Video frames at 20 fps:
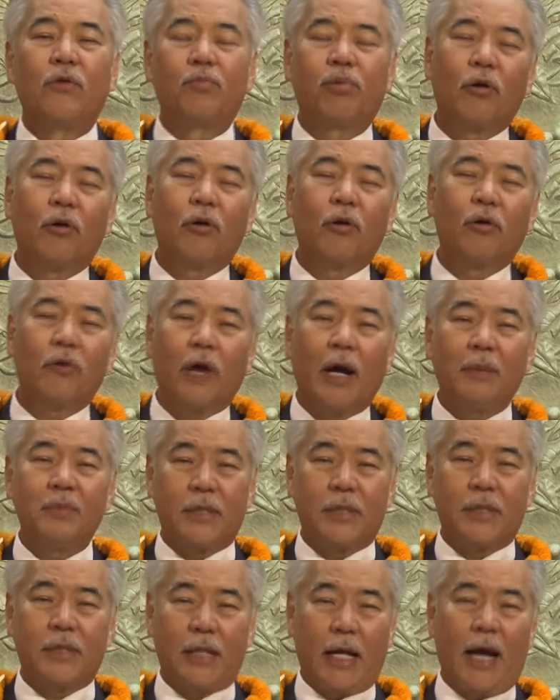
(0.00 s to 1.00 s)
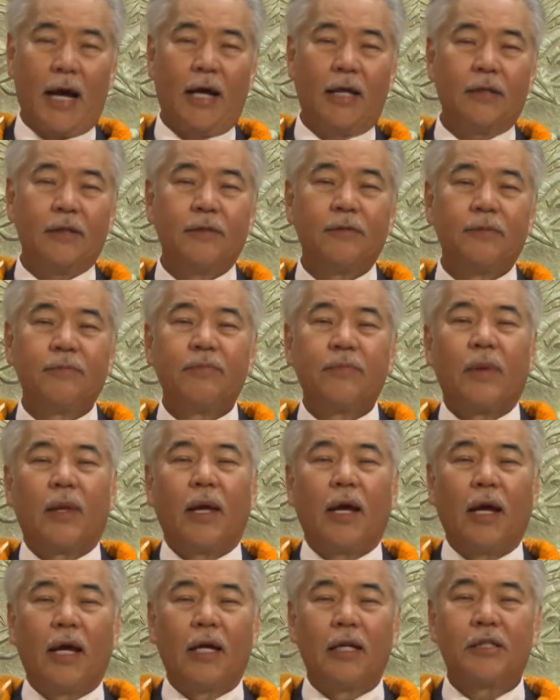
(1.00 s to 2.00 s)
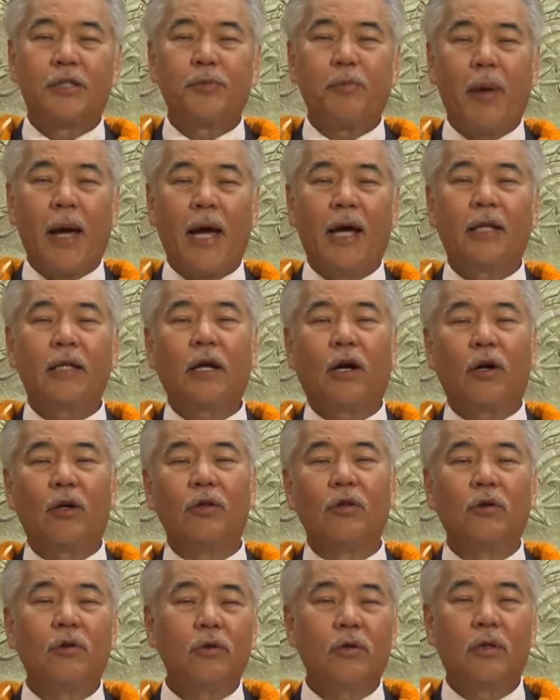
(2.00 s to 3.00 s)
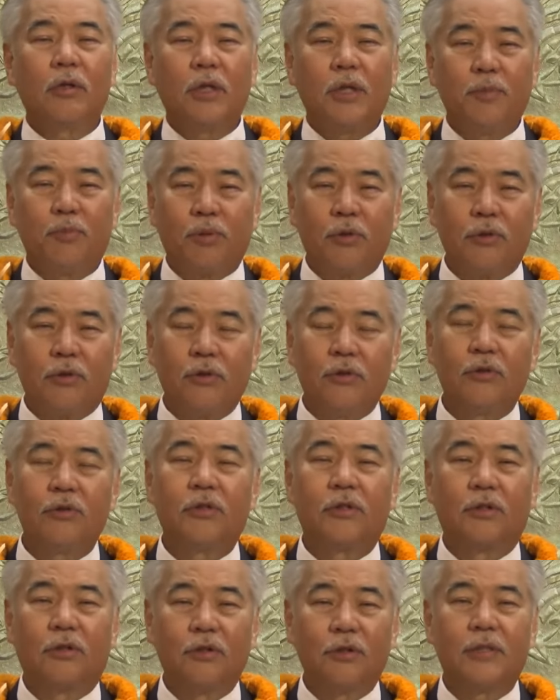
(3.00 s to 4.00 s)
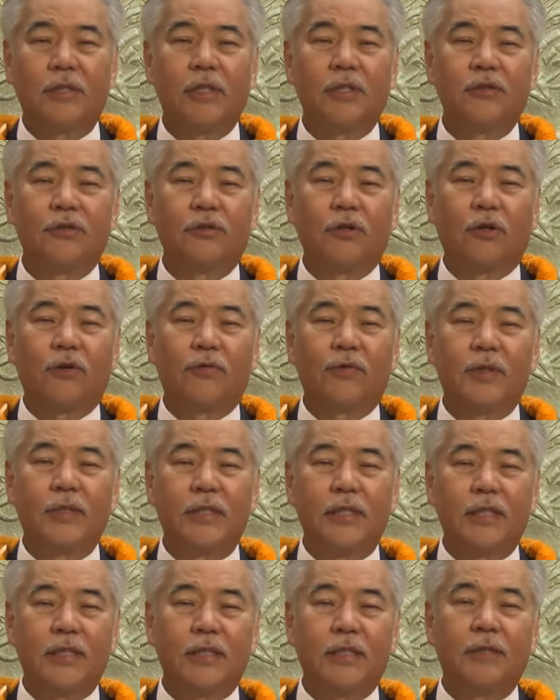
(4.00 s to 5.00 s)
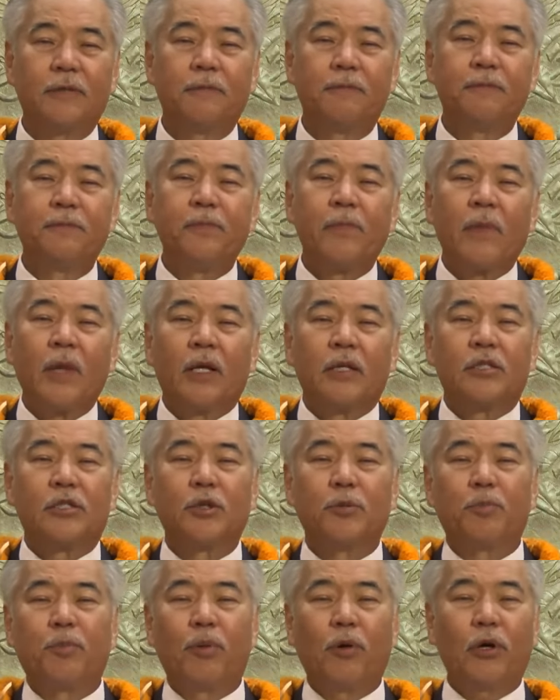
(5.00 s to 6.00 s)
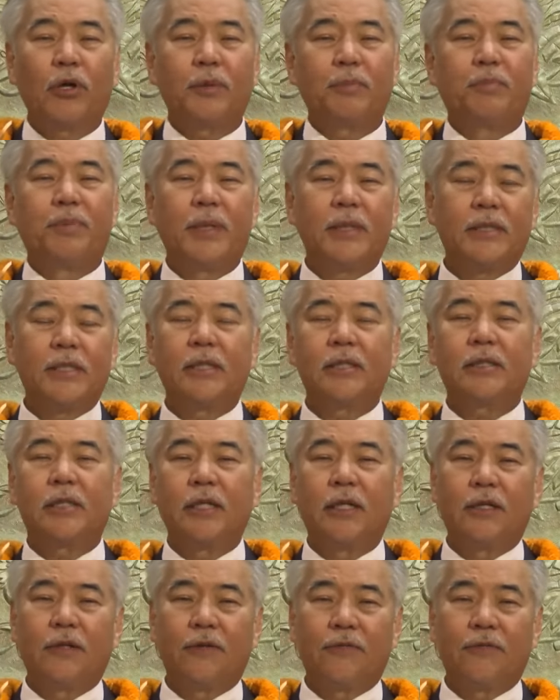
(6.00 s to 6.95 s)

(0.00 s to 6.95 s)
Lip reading: through programs that expand our locally produced goods and services, support business